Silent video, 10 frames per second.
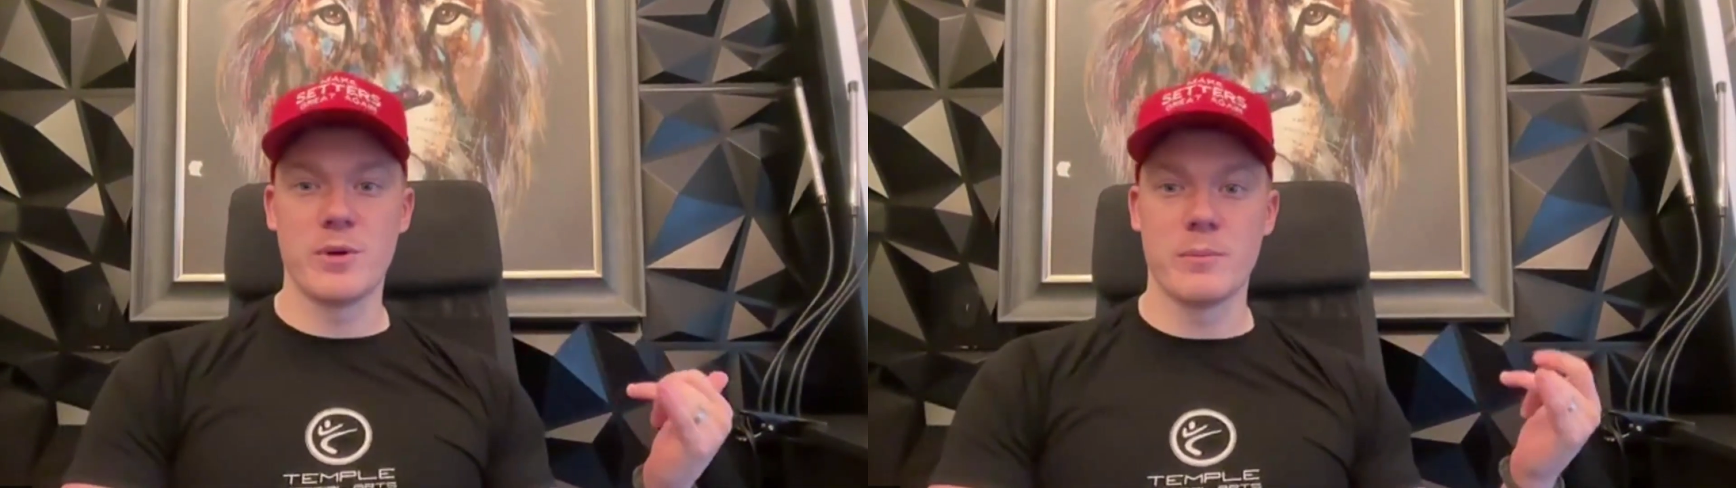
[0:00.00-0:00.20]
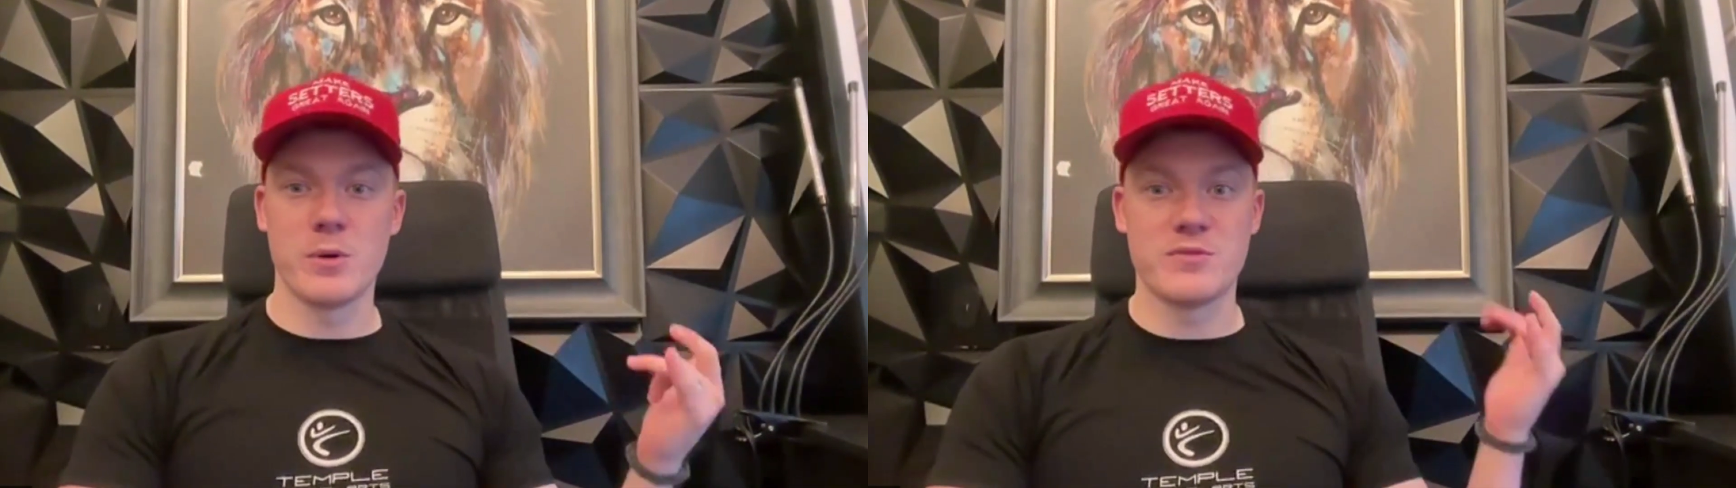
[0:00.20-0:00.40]

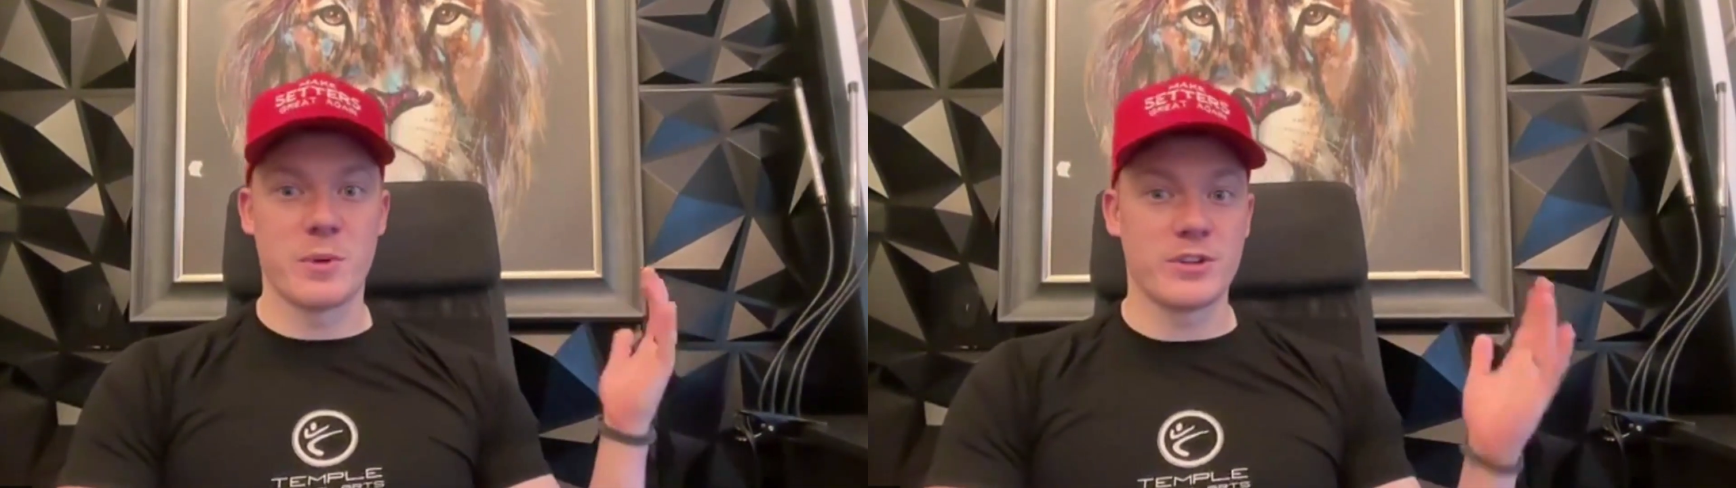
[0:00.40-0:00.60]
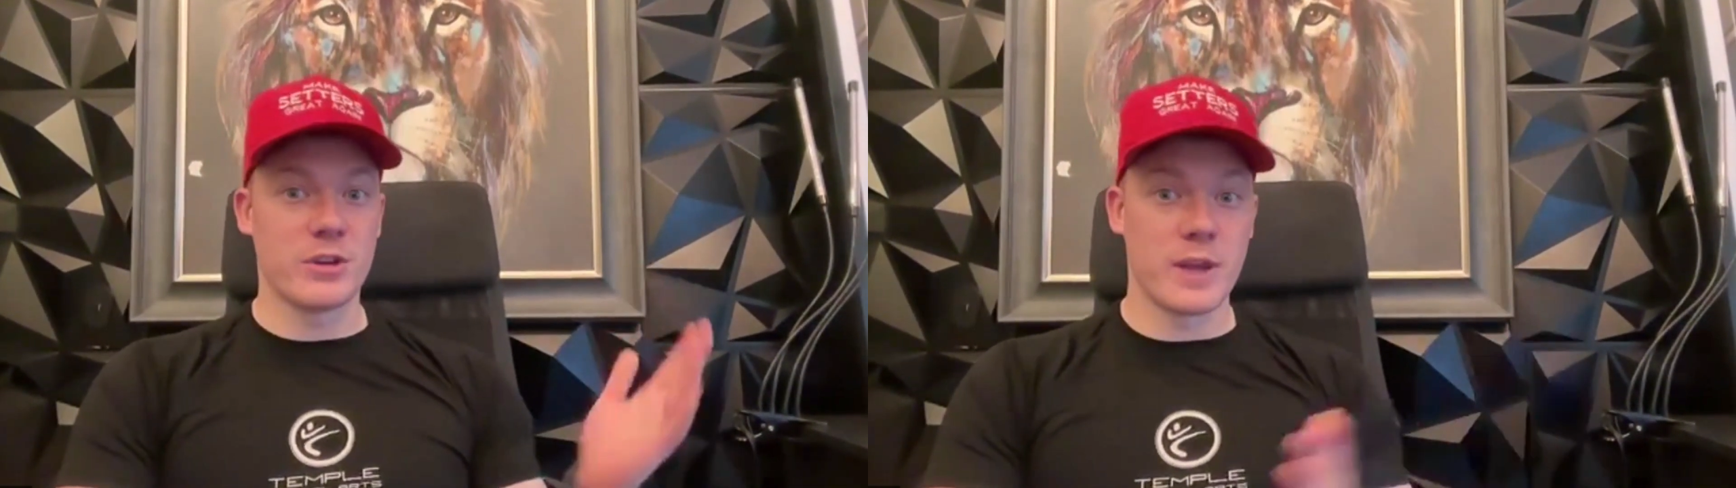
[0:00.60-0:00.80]
but most of
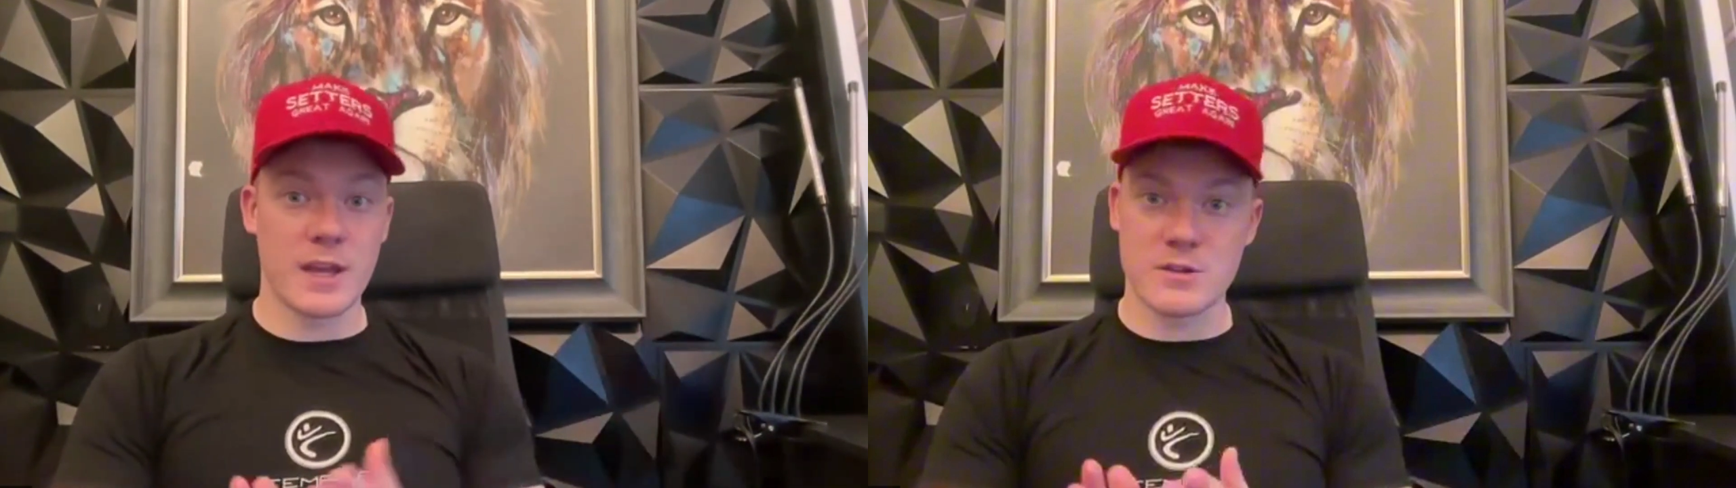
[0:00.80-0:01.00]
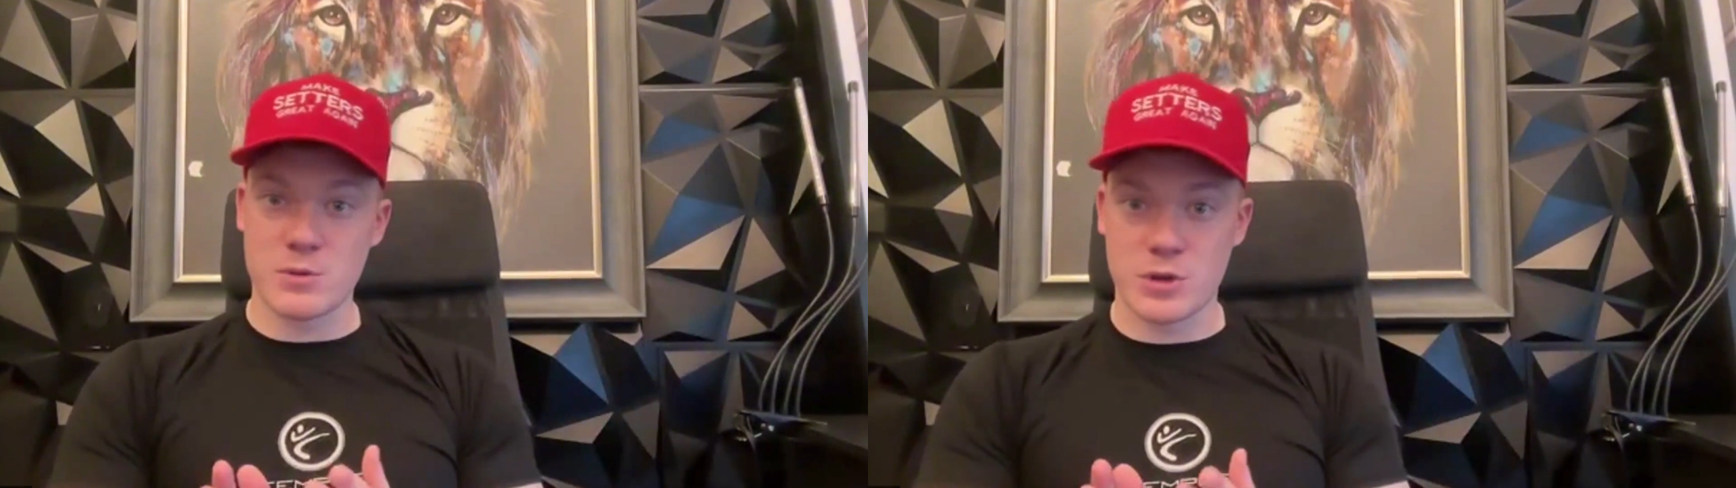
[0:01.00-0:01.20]
them I don't
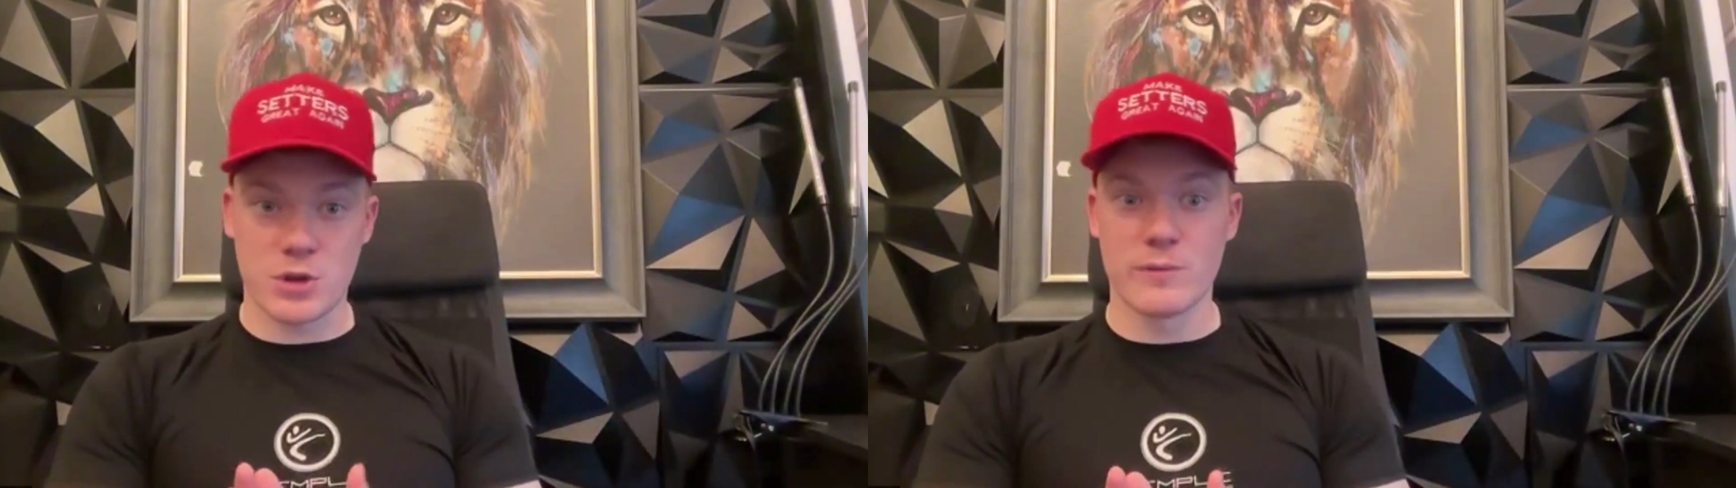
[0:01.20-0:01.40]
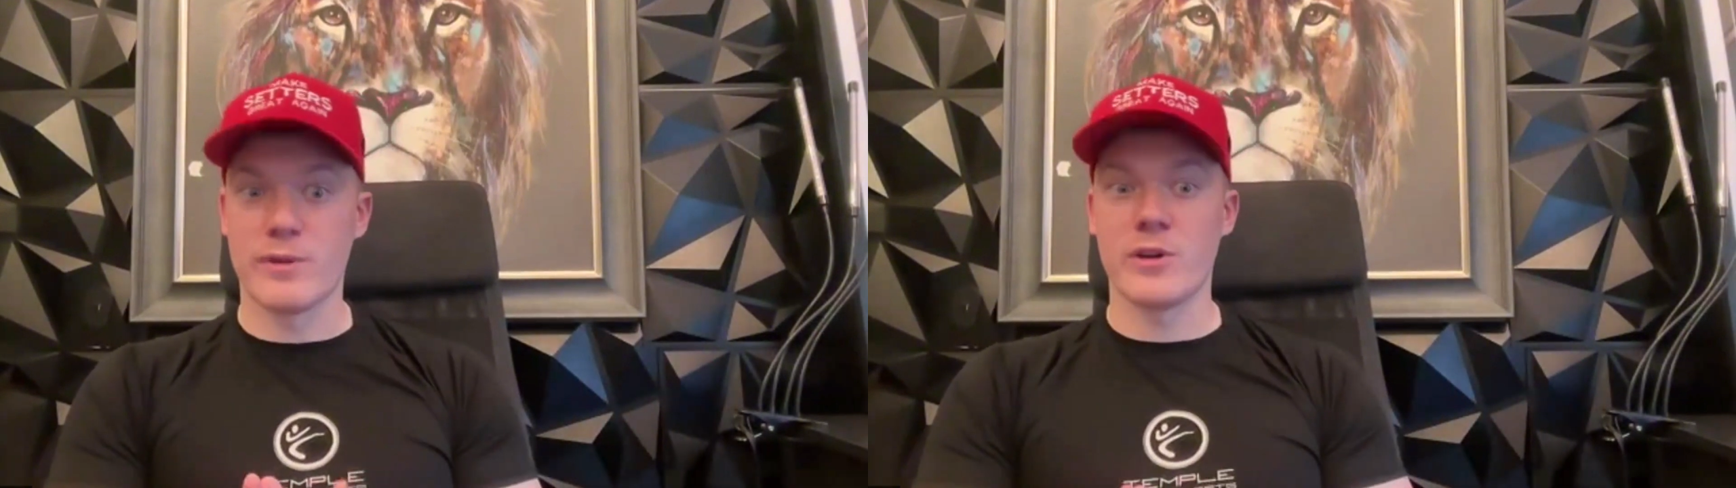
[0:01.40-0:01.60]
get to a
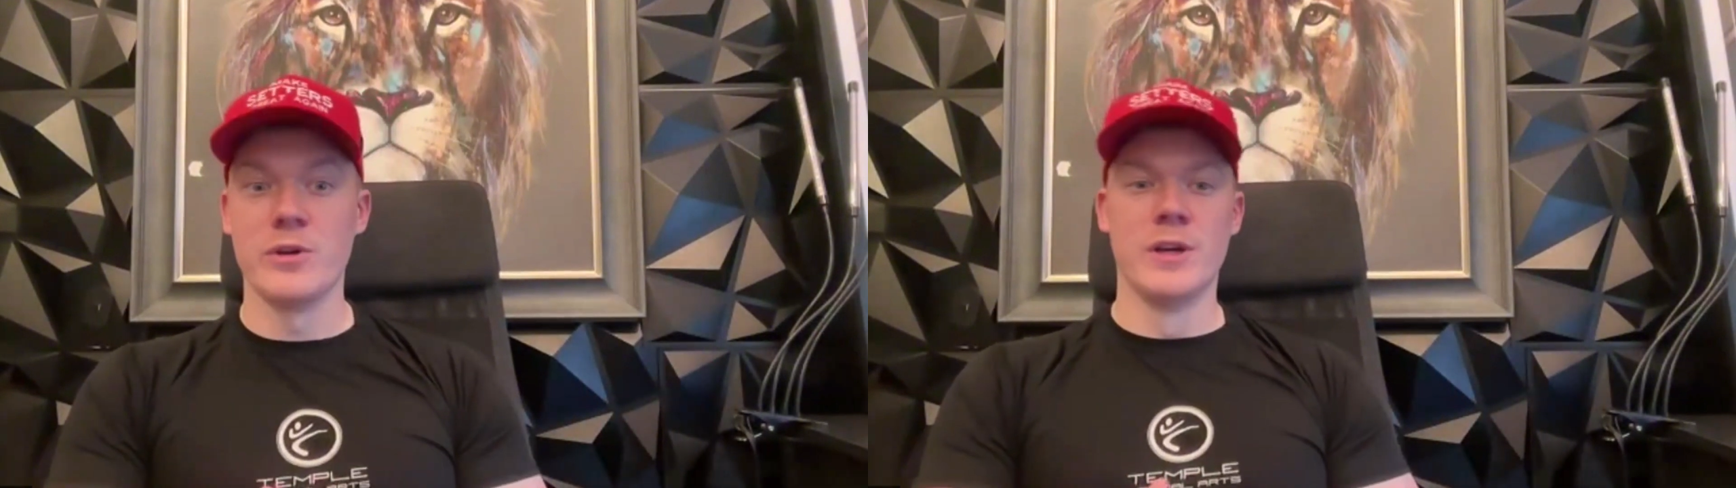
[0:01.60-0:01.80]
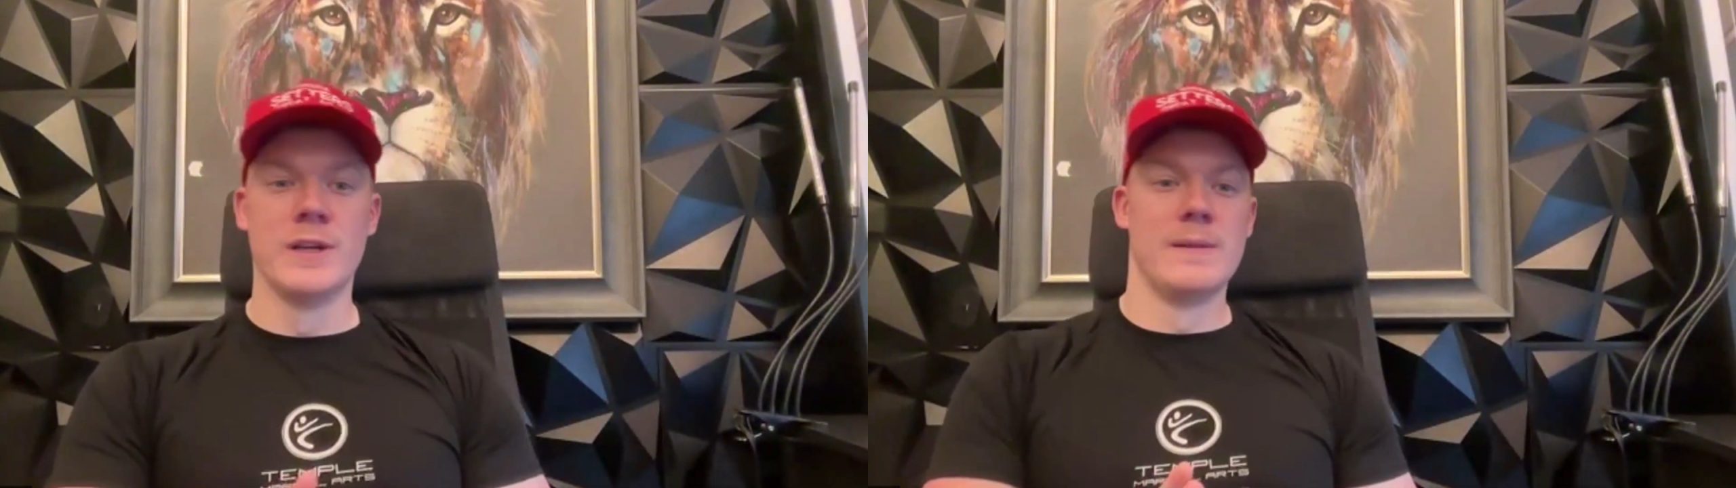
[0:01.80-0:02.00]
good
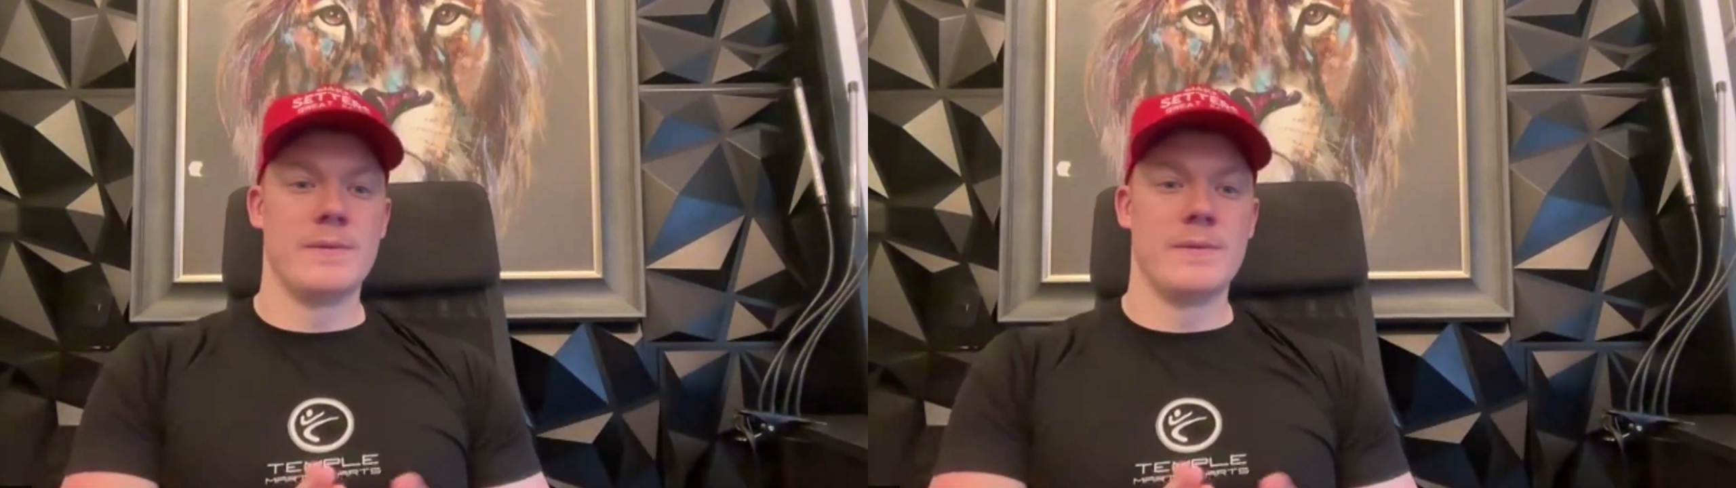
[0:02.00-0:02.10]
combo.